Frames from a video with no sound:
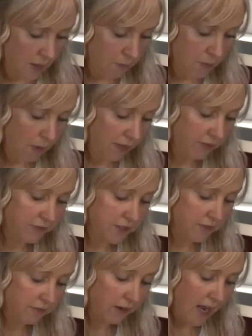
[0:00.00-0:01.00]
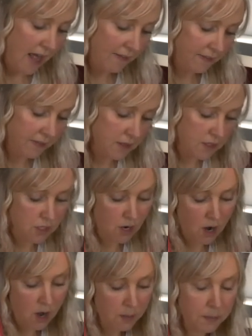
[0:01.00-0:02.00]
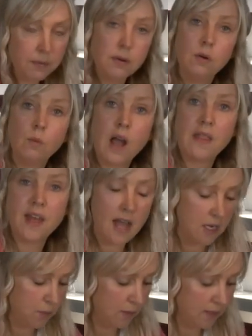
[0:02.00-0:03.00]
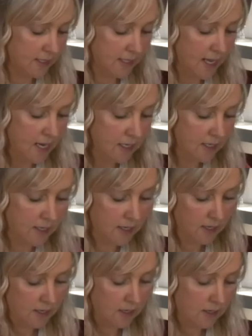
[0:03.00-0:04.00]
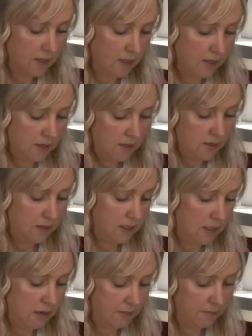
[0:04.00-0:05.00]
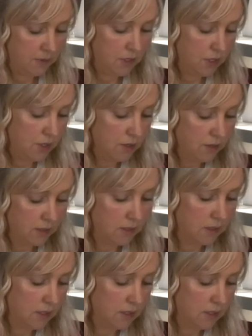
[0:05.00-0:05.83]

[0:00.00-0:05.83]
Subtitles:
flatten the top where the head will sit. So I'm just turning